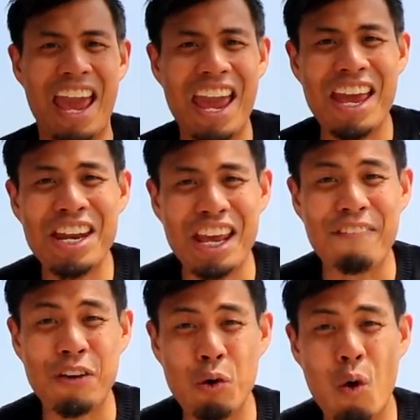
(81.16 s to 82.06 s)
And
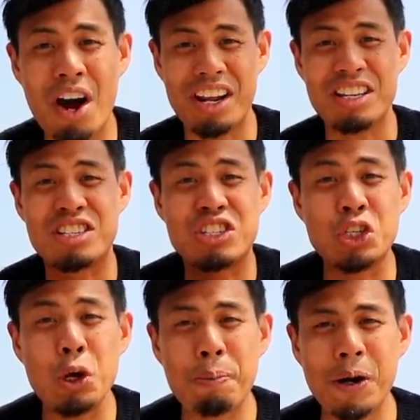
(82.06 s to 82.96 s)
if you want a
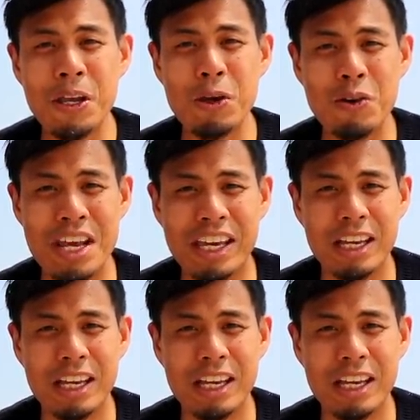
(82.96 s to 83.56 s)
super unique